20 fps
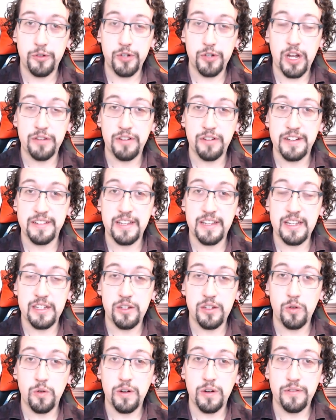genres in
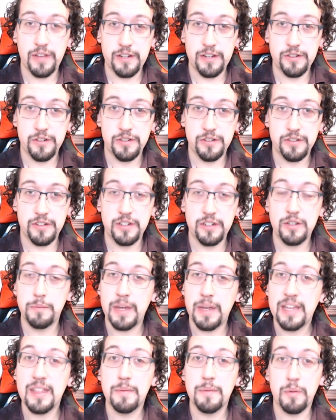your adventures to
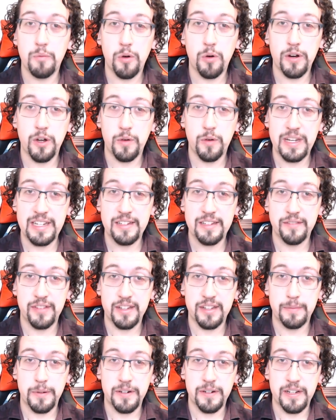make them a more cohesive
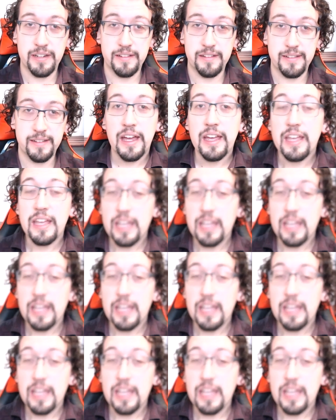experience.